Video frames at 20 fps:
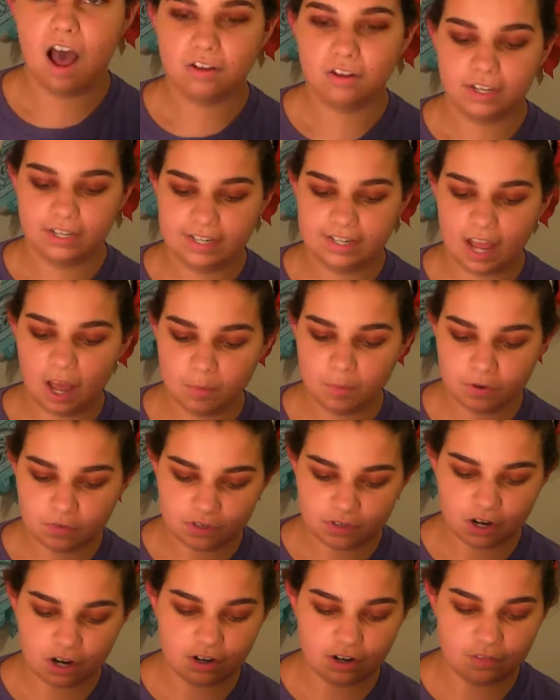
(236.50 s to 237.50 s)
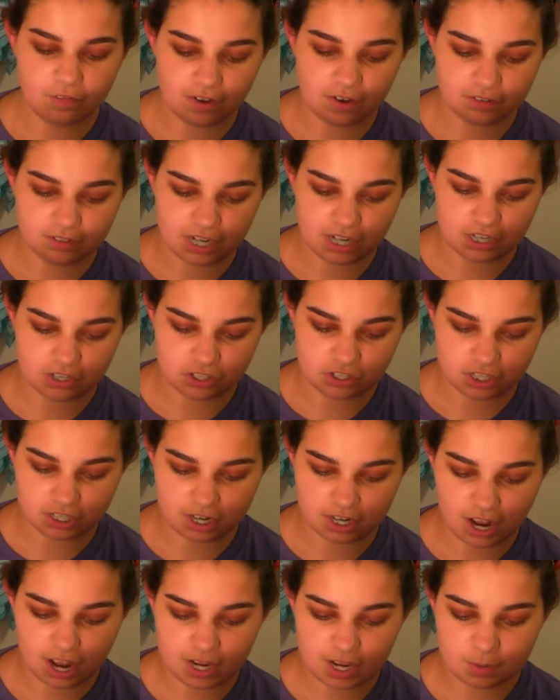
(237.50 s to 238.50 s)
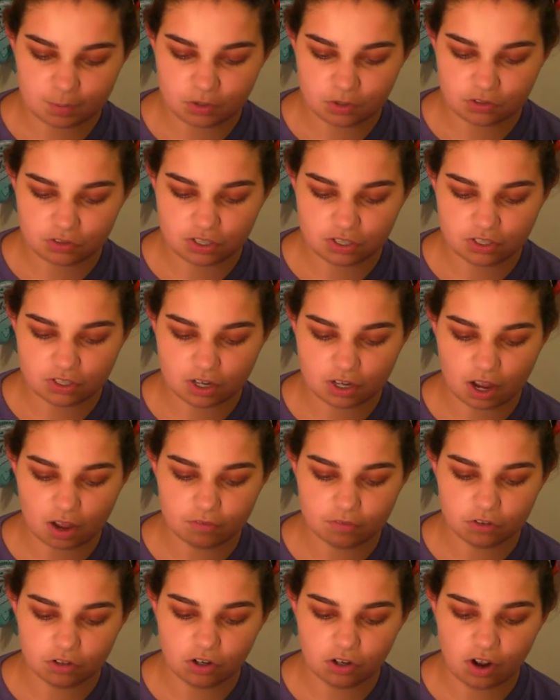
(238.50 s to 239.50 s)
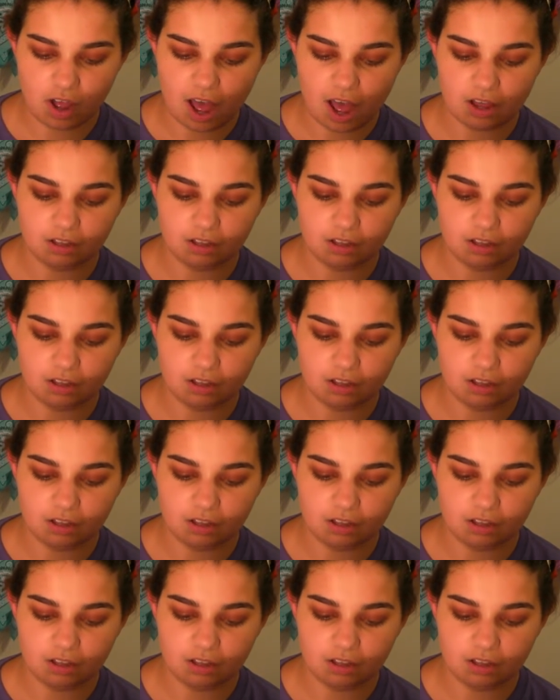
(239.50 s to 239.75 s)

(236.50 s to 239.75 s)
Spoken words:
Okay, now moving on to foundation. I am using the CoverGirl